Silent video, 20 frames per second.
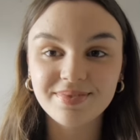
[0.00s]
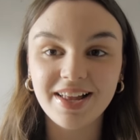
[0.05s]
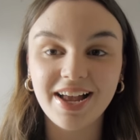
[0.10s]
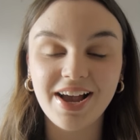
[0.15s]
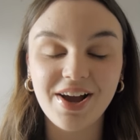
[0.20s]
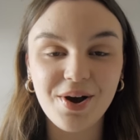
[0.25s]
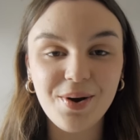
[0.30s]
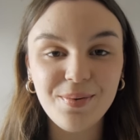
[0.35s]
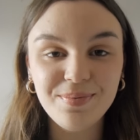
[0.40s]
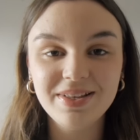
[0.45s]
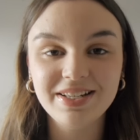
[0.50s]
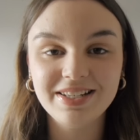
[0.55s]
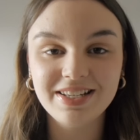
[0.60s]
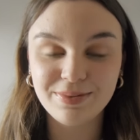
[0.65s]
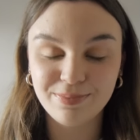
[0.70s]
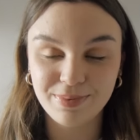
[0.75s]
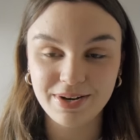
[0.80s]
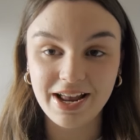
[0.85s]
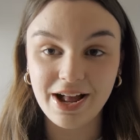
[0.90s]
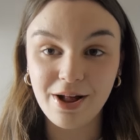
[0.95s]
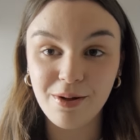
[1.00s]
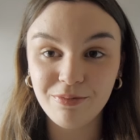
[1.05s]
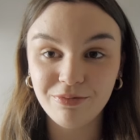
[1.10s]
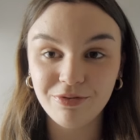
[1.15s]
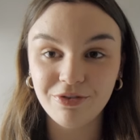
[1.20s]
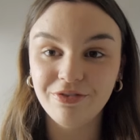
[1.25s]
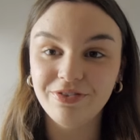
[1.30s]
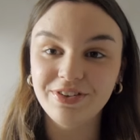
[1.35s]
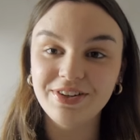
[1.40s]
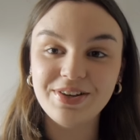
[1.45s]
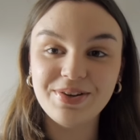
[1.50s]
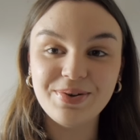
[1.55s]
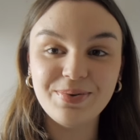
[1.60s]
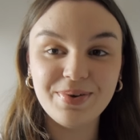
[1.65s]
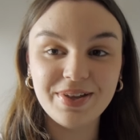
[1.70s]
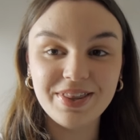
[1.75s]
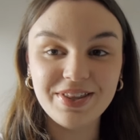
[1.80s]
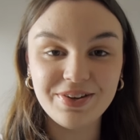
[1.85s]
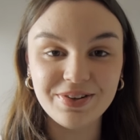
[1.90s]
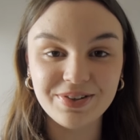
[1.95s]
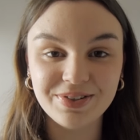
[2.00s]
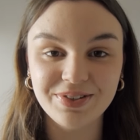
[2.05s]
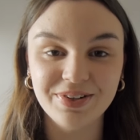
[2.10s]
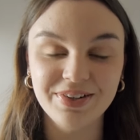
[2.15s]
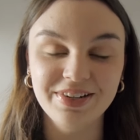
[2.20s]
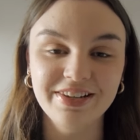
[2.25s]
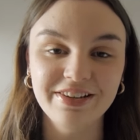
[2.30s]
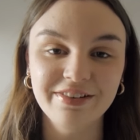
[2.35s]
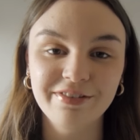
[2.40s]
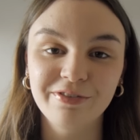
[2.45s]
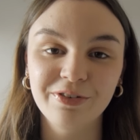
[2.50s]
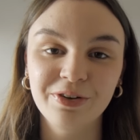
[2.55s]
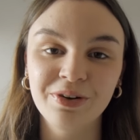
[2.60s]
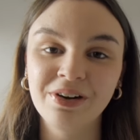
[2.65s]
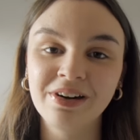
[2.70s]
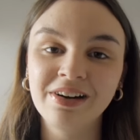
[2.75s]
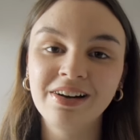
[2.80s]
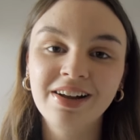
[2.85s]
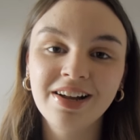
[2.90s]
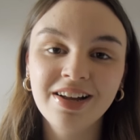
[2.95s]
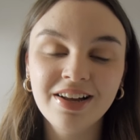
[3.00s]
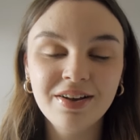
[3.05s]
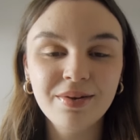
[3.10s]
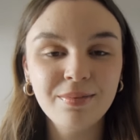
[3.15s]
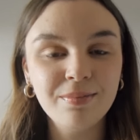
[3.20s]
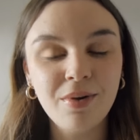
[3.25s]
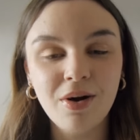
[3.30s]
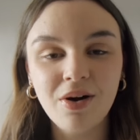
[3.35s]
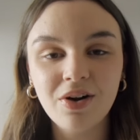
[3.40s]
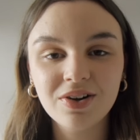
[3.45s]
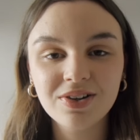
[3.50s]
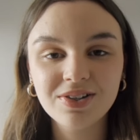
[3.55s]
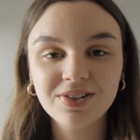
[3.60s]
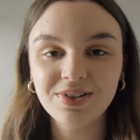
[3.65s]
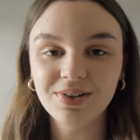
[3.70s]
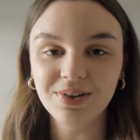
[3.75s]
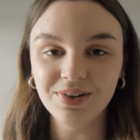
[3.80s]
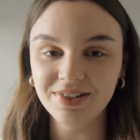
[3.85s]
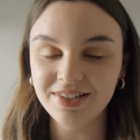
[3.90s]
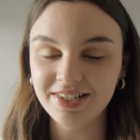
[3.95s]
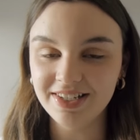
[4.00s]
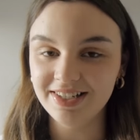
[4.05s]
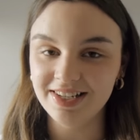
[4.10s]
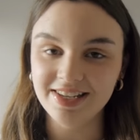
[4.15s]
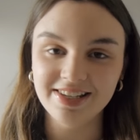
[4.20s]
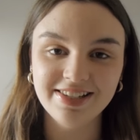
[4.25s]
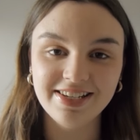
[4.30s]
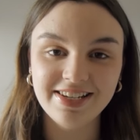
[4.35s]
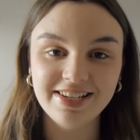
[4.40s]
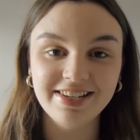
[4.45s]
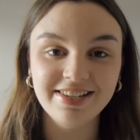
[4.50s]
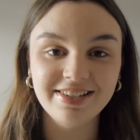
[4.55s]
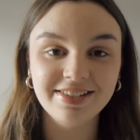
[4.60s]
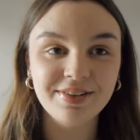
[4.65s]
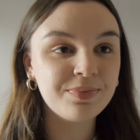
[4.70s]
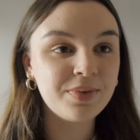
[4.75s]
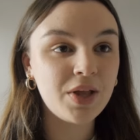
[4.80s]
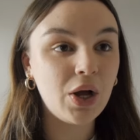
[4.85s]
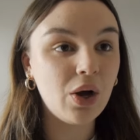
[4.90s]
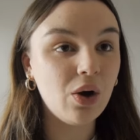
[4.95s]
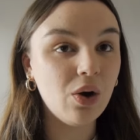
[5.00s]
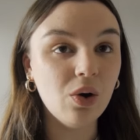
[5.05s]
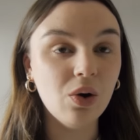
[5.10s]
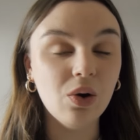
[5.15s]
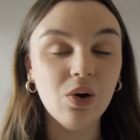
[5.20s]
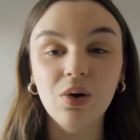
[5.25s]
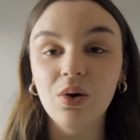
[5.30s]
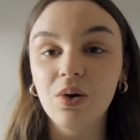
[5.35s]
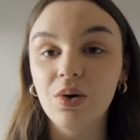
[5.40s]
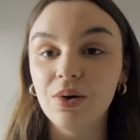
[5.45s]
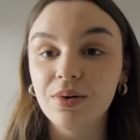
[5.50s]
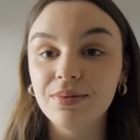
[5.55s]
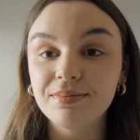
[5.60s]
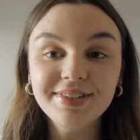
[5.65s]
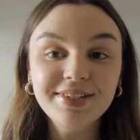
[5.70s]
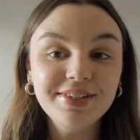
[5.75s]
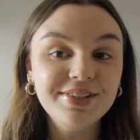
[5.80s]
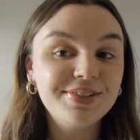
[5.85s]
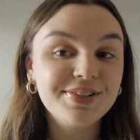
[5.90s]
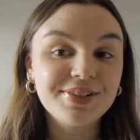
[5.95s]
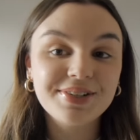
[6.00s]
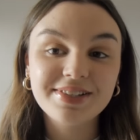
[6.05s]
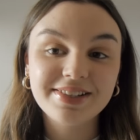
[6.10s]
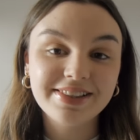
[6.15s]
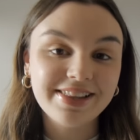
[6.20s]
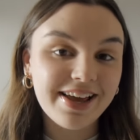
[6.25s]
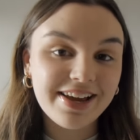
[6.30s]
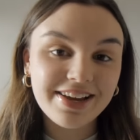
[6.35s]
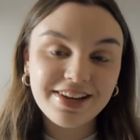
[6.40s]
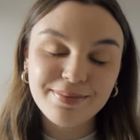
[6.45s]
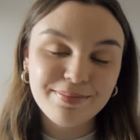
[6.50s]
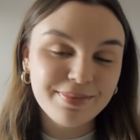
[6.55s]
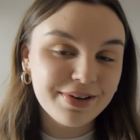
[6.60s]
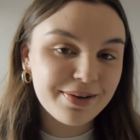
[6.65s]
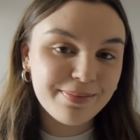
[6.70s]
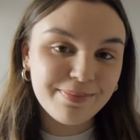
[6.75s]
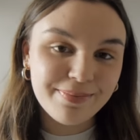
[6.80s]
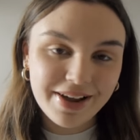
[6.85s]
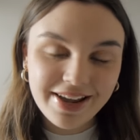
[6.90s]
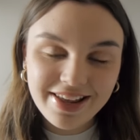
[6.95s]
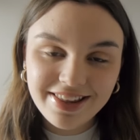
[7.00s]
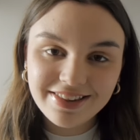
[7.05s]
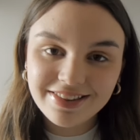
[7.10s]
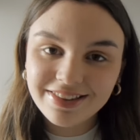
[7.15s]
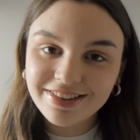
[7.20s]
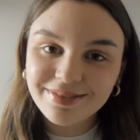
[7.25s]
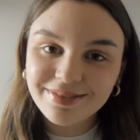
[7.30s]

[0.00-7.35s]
I hope this has been helpful for you, whether you're studying for mocks or GCSEs or you just like Macbeth.